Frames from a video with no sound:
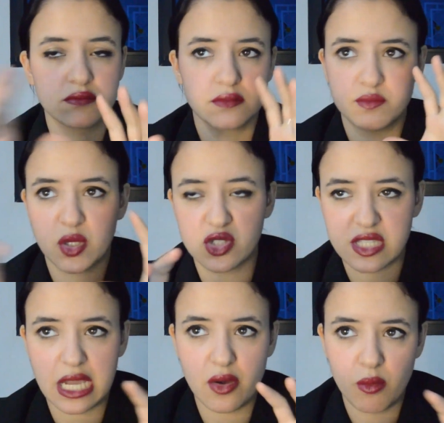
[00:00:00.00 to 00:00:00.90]
because
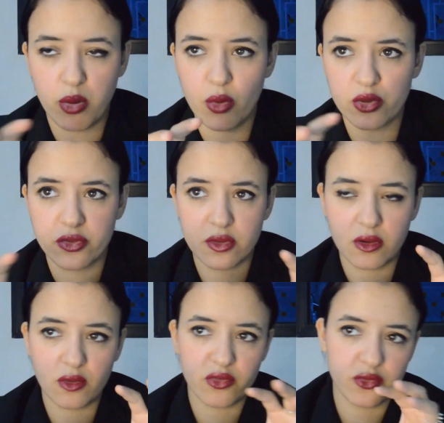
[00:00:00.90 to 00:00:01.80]
now both
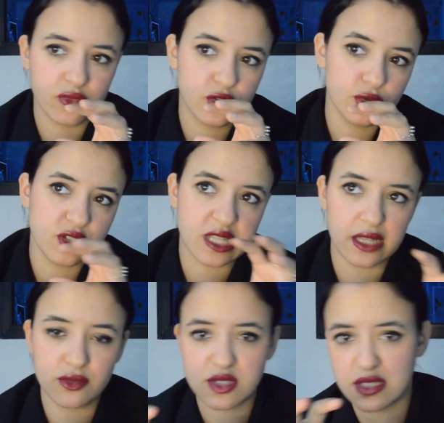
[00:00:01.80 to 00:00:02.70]
of two status,